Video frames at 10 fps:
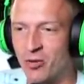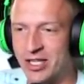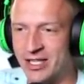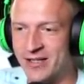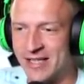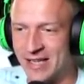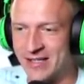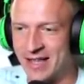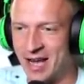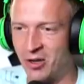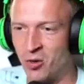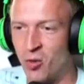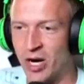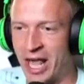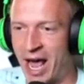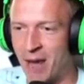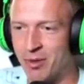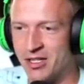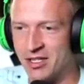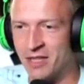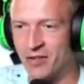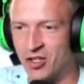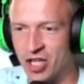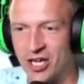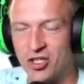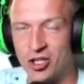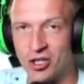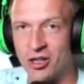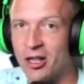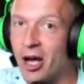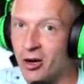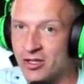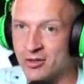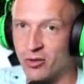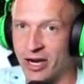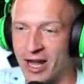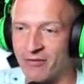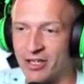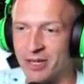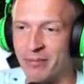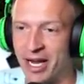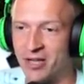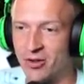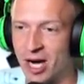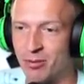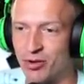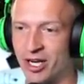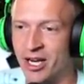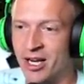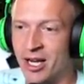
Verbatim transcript: we did test out what happens if you change your clothes right after a bank robbery,